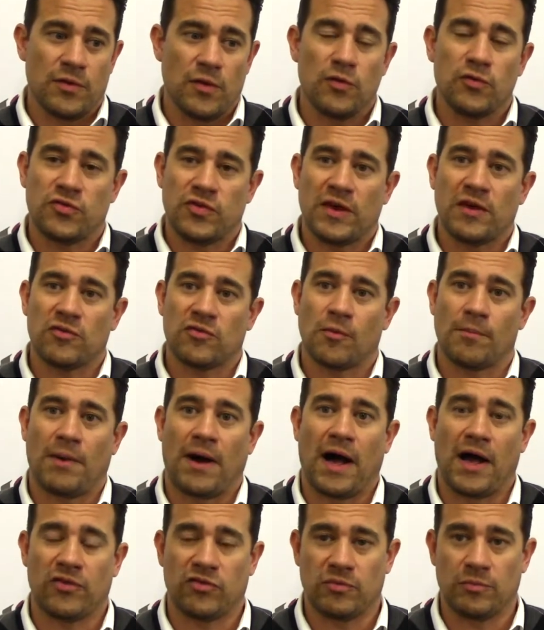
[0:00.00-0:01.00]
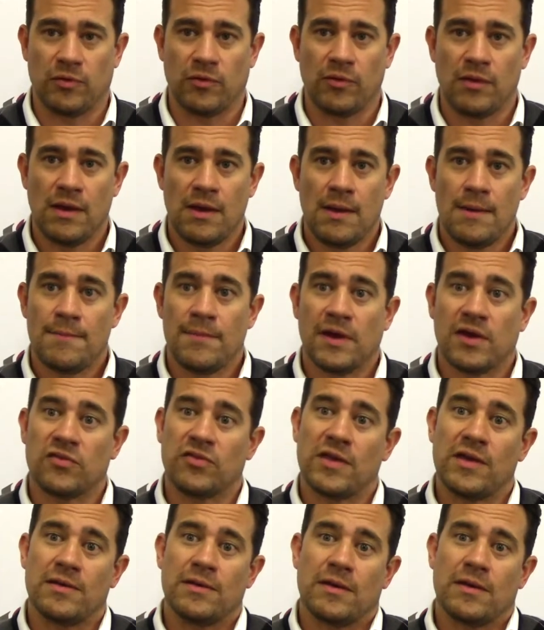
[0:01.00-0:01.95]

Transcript: those things are possible, because